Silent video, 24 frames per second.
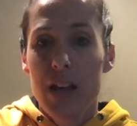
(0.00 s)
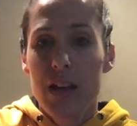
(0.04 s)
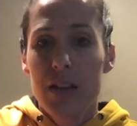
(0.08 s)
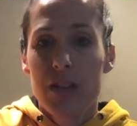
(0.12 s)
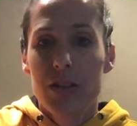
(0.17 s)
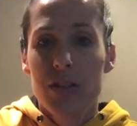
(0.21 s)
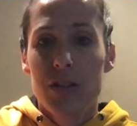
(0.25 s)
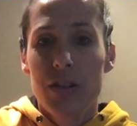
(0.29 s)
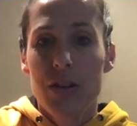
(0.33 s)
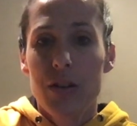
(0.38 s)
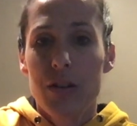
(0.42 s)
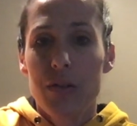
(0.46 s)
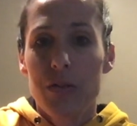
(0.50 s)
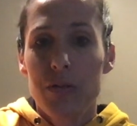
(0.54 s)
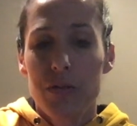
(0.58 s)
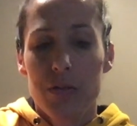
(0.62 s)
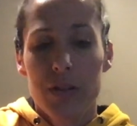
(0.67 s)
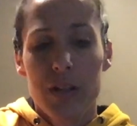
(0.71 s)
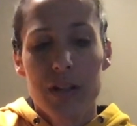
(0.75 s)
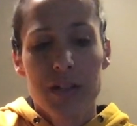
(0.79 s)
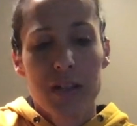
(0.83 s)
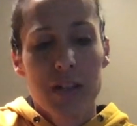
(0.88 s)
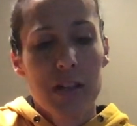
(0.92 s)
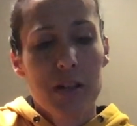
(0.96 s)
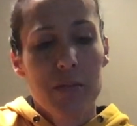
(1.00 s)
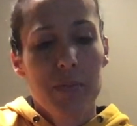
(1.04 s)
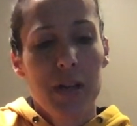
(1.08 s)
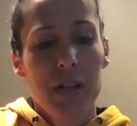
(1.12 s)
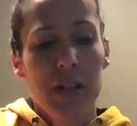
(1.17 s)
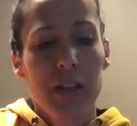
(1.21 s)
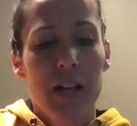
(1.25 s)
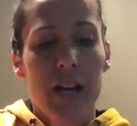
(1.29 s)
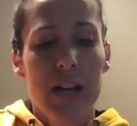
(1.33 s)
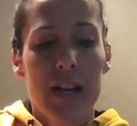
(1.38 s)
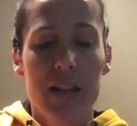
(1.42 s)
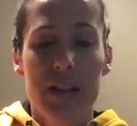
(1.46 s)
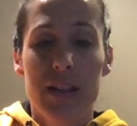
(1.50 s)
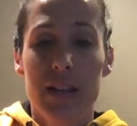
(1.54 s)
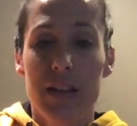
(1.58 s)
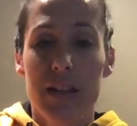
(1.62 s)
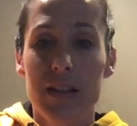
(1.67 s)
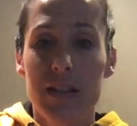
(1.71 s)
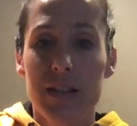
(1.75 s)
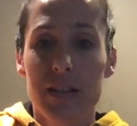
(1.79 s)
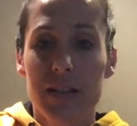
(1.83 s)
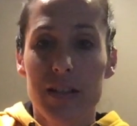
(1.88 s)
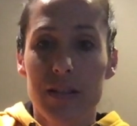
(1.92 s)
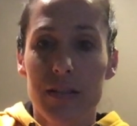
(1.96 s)
So it's going to be a lot of
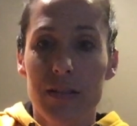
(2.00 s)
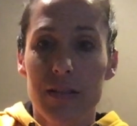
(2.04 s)
this.